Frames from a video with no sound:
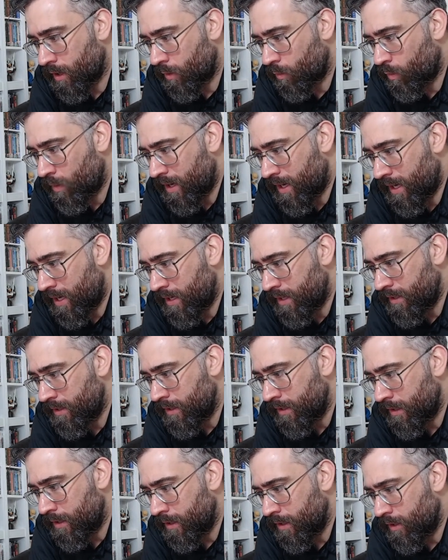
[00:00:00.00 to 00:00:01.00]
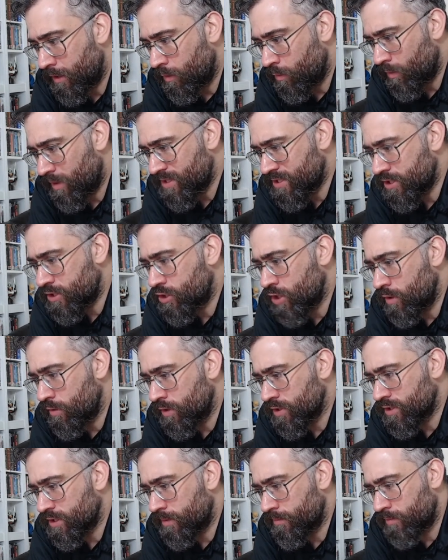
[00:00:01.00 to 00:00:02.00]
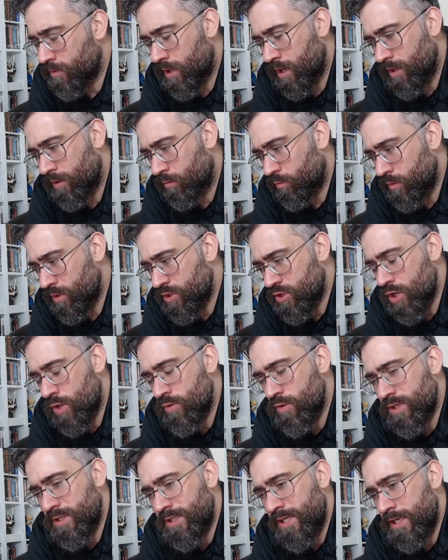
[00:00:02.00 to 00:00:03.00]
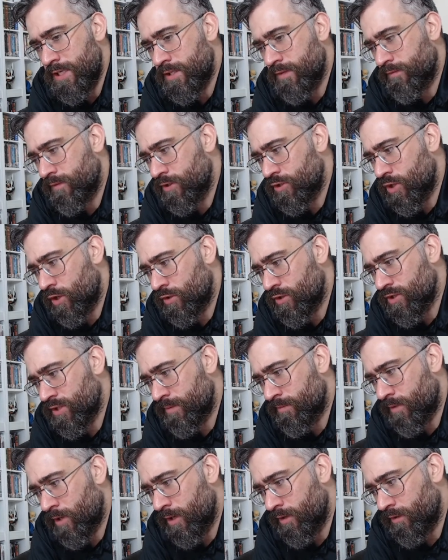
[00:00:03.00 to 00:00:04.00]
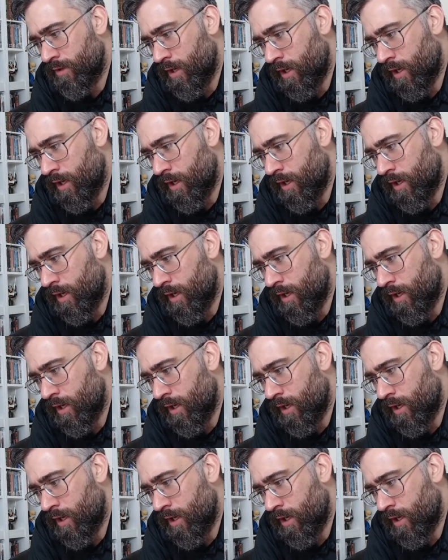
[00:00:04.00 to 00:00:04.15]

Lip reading: Where's the Joker Samurai? We showed the teaser for the Joker Samurai.